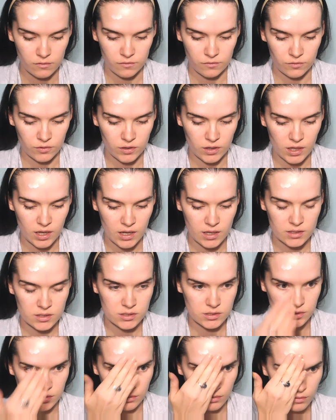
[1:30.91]
for that,
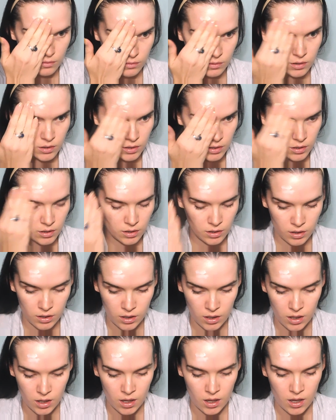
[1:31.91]
so
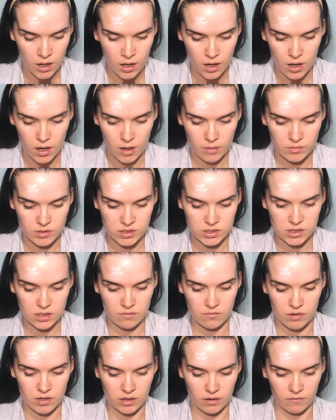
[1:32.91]
I'm just
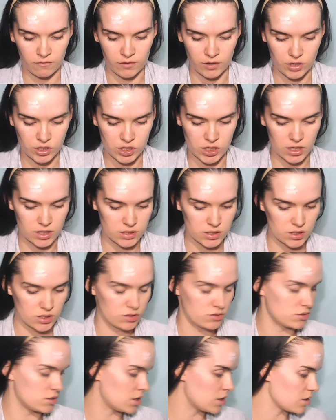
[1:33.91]
giving it a fair chance and
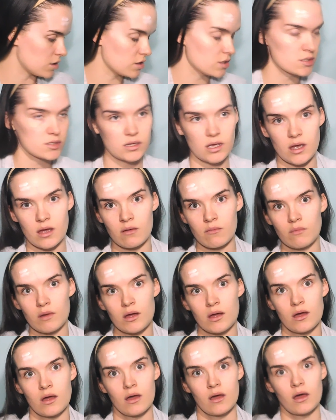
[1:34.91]
using the same
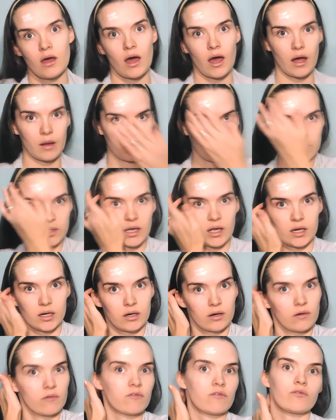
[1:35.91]

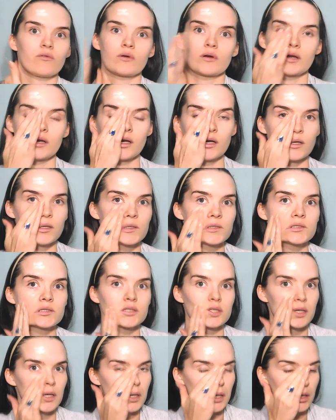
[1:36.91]
applicator for each
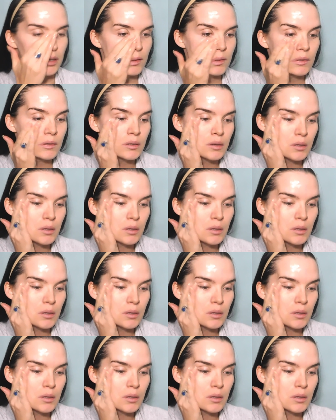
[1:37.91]
side.